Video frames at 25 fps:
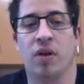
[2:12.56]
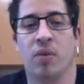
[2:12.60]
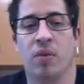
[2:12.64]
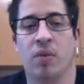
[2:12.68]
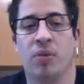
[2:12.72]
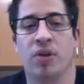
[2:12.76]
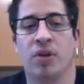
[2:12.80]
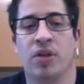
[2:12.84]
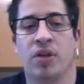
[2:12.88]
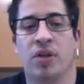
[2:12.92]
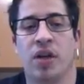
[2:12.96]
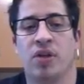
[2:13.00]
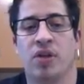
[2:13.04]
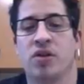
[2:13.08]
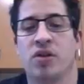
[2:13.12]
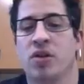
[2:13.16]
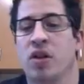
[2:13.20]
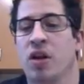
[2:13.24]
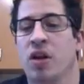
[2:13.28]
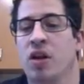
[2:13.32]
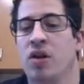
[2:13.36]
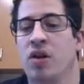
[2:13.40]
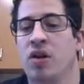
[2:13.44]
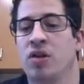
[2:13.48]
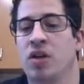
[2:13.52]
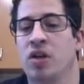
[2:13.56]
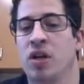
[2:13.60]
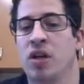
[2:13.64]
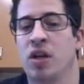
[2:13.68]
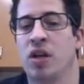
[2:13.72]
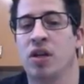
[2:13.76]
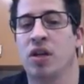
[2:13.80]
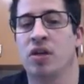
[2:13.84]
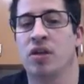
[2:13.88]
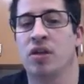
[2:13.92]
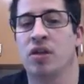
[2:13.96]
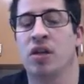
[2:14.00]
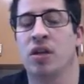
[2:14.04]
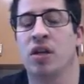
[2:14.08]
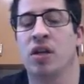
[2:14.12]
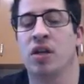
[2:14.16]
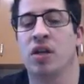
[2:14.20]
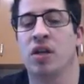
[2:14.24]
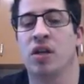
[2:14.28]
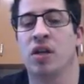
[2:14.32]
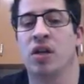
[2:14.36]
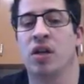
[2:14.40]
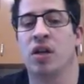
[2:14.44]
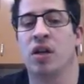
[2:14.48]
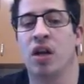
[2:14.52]
potential energy is
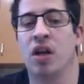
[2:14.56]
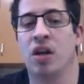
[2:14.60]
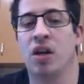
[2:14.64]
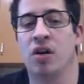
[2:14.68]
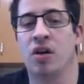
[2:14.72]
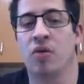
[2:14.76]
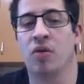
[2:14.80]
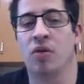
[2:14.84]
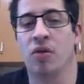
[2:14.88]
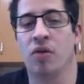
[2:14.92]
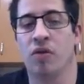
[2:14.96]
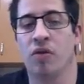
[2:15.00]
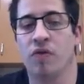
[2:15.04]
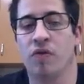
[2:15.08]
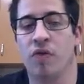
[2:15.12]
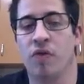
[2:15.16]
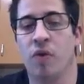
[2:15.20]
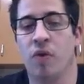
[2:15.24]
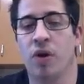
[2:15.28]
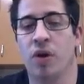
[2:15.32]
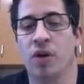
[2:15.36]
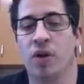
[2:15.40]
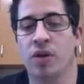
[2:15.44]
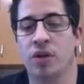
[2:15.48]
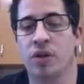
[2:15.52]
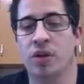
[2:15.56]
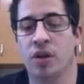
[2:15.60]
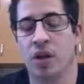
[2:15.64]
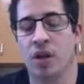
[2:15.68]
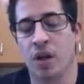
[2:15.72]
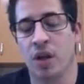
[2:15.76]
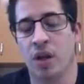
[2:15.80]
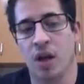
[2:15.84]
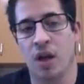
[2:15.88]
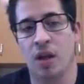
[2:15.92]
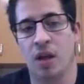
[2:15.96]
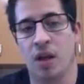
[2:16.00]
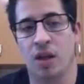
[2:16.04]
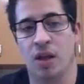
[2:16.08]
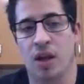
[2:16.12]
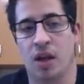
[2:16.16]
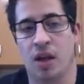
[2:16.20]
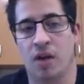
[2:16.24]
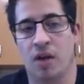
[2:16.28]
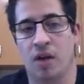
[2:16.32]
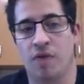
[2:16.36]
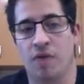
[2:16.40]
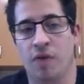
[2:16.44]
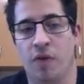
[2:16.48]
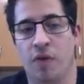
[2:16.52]
the integral of force,
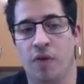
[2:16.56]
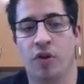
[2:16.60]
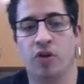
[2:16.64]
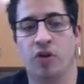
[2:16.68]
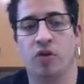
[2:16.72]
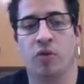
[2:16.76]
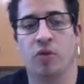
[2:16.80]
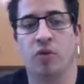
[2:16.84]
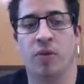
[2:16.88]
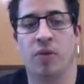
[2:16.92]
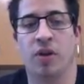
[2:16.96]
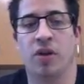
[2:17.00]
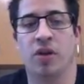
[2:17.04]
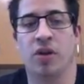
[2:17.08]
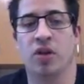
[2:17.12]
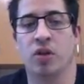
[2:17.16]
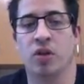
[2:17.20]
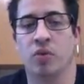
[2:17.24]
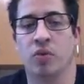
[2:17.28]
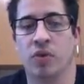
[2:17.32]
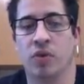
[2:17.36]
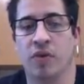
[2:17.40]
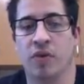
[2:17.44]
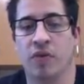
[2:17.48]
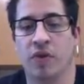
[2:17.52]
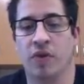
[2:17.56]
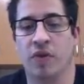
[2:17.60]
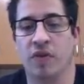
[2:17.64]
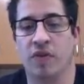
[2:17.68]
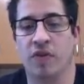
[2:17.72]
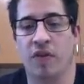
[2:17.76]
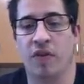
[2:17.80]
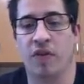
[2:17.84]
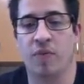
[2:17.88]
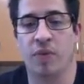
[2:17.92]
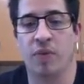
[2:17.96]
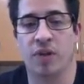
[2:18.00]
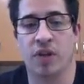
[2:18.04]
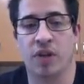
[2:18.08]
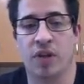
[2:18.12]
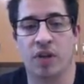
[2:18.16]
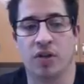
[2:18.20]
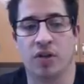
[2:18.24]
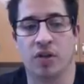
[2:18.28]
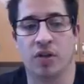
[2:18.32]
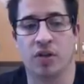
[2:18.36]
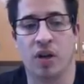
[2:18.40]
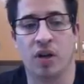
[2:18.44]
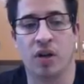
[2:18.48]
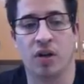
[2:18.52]
then force would be the derivative of
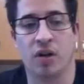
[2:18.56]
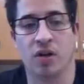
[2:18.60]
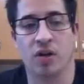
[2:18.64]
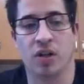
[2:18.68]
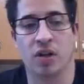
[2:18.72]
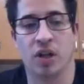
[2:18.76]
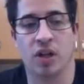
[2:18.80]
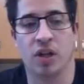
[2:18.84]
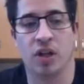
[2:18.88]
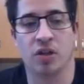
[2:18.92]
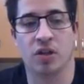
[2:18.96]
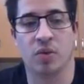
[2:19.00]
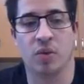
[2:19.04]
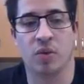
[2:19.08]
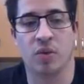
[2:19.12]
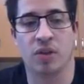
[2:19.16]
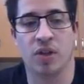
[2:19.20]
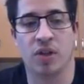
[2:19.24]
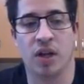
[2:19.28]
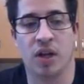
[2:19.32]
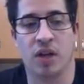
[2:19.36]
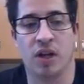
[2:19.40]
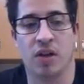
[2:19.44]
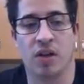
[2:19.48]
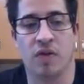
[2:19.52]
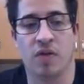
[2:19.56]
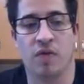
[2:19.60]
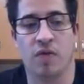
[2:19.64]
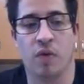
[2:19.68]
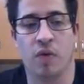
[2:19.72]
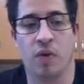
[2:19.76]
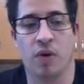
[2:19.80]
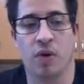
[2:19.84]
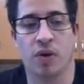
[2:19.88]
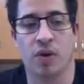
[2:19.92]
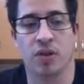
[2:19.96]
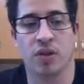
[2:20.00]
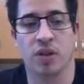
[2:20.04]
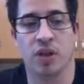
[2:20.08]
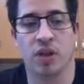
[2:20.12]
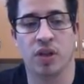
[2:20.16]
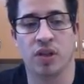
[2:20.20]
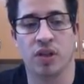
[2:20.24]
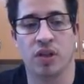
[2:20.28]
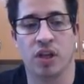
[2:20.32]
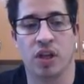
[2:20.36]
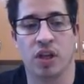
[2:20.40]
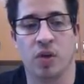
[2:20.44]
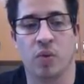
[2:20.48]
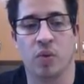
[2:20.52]
potential energy. And so we say that force
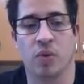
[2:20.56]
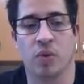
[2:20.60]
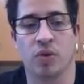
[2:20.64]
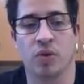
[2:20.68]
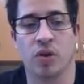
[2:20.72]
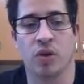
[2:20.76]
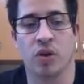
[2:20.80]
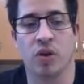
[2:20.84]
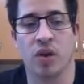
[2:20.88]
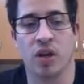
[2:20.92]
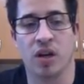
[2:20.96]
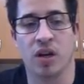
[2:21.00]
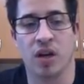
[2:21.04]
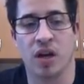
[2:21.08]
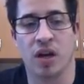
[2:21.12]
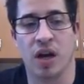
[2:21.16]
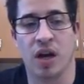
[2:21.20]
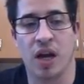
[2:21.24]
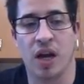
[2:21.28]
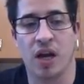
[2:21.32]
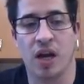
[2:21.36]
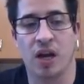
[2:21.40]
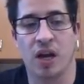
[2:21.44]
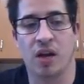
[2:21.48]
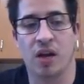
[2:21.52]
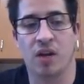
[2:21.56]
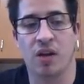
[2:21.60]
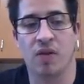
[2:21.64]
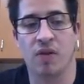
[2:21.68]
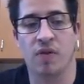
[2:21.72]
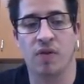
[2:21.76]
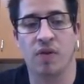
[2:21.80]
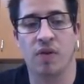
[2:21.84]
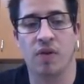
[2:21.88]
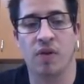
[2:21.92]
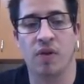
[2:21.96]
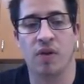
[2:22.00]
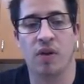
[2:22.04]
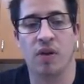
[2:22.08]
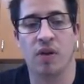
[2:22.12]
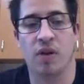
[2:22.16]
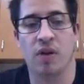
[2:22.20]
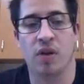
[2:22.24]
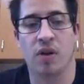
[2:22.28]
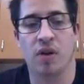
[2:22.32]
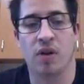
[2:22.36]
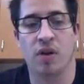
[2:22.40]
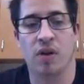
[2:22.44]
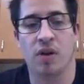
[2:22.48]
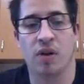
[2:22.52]
is equal to the negative
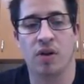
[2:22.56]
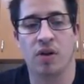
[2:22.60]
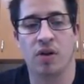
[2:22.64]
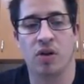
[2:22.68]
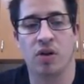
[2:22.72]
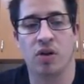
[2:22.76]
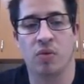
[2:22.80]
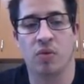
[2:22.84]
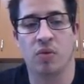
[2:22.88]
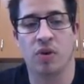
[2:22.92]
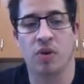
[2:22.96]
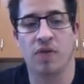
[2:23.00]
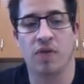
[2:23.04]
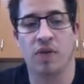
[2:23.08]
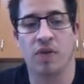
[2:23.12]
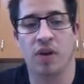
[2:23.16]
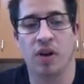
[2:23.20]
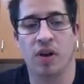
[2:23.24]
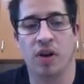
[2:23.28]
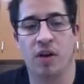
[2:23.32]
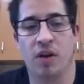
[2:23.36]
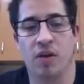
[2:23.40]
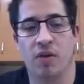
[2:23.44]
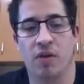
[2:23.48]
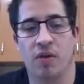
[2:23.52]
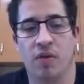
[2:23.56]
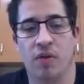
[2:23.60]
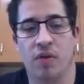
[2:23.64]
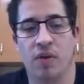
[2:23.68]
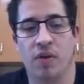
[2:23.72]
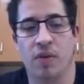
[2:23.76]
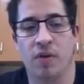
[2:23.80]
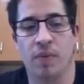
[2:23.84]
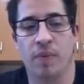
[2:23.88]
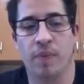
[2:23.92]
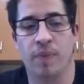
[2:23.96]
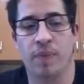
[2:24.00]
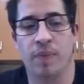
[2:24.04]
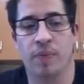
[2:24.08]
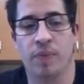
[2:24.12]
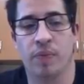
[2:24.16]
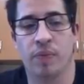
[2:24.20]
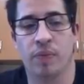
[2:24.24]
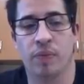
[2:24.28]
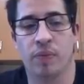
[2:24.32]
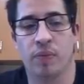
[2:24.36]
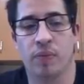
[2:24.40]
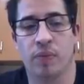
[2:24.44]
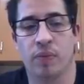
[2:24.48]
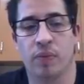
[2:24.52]
derivative
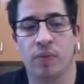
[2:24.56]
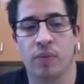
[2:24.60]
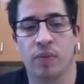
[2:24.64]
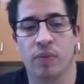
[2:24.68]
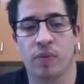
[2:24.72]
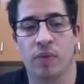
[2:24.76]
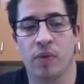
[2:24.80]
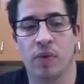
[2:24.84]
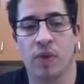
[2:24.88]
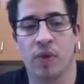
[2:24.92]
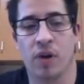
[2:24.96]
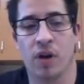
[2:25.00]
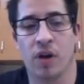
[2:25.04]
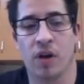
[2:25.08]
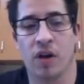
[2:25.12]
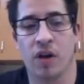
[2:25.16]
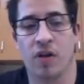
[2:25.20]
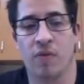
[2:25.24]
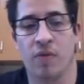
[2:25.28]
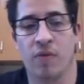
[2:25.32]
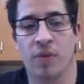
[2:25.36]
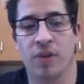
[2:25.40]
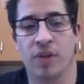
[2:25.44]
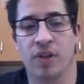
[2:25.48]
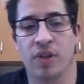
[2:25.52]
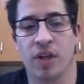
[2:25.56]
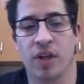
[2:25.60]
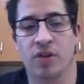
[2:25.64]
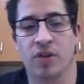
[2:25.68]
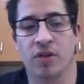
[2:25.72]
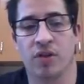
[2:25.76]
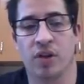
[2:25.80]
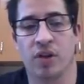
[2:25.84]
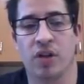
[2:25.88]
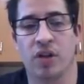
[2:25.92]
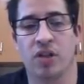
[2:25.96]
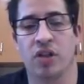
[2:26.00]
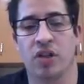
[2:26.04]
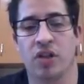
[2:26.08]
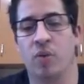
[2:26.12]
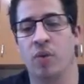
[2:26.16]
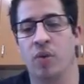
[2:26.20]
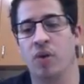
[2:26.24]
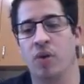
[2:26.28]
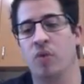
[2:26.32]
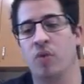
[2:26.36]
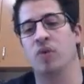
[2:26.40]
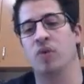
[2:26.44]
of potential energy with